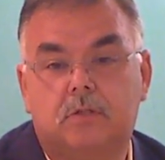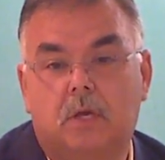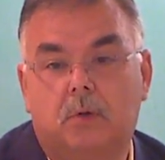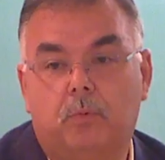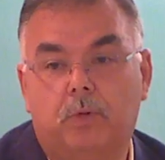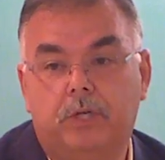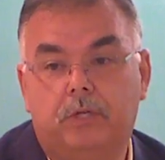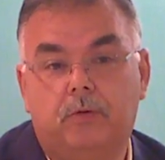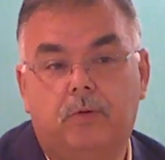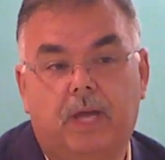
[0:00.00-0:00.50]

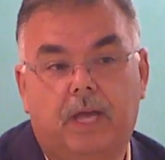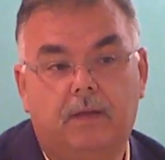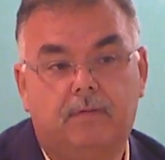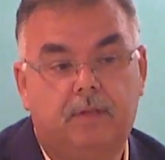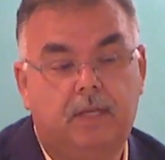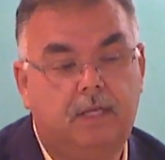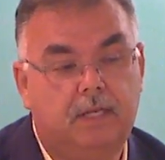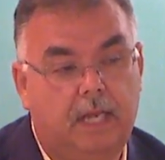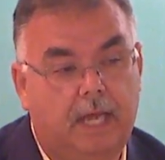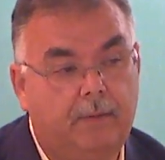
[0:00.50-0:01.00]
We do have
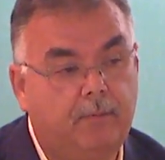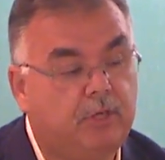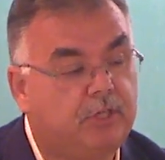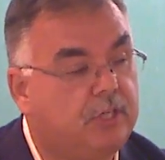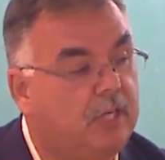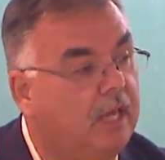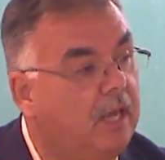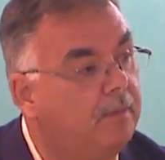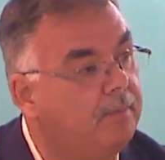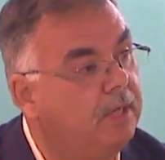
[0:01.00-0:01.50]
a
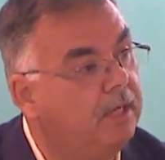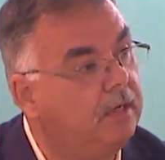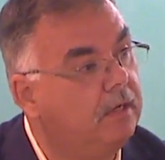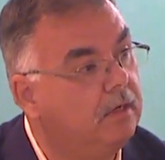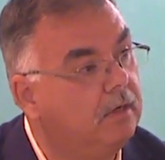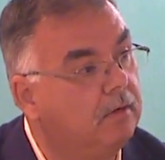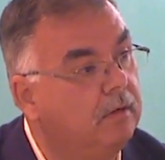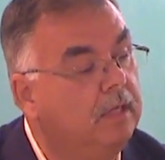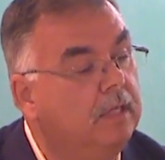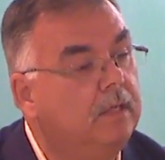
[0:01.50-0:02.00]
language lab here